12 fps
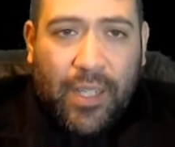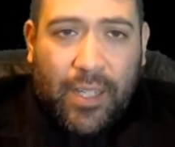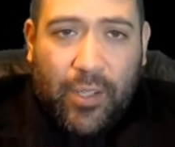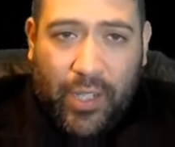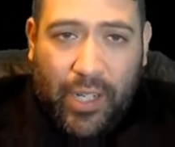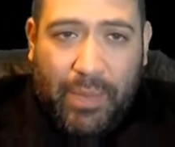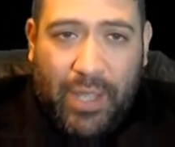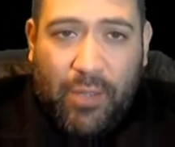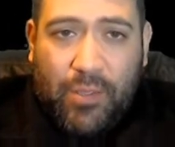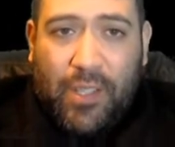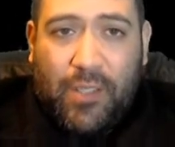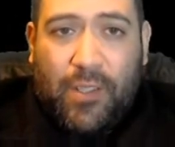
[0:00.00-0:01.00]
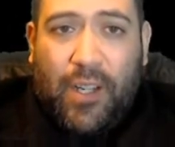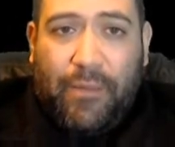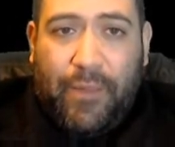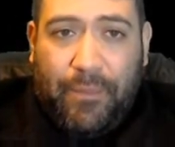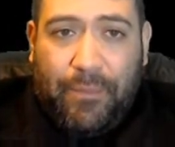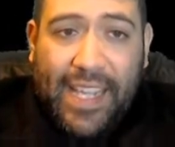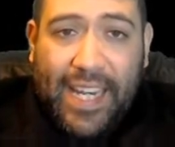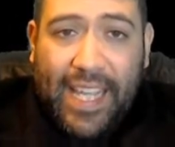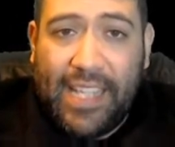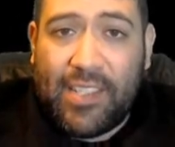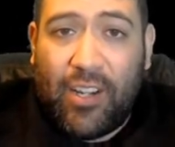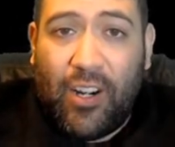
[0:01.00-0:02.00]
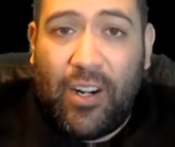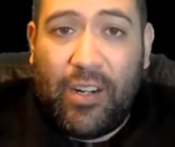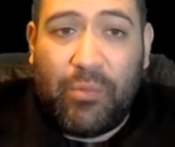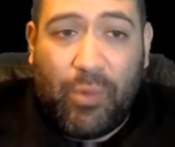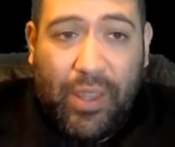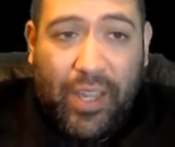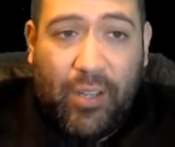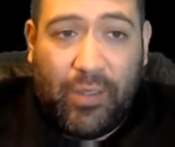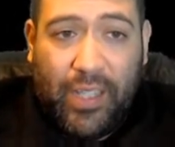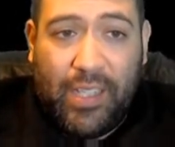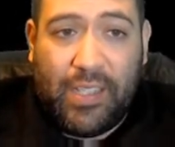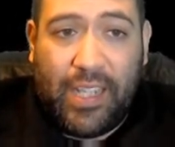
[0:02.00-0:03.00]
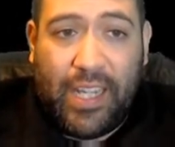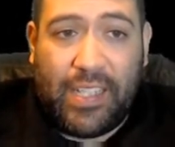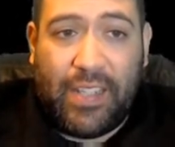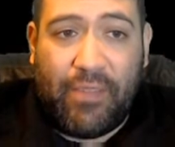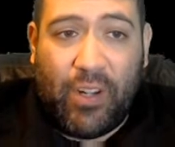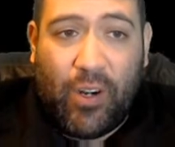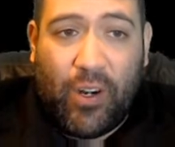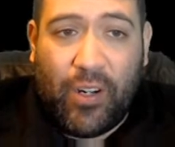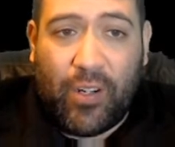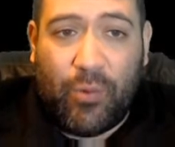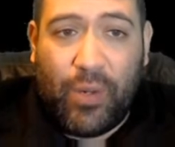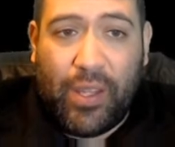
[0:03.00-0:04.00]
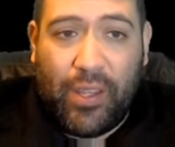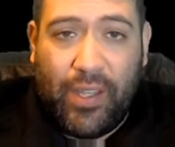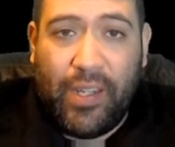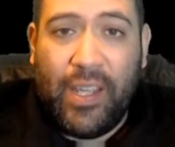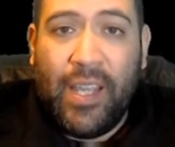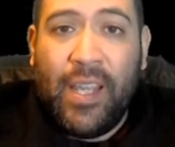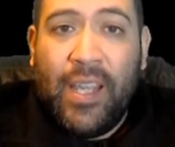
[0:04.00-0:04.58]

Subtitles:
You're going to be using this often. It hits hard without this. It hits even harder with it.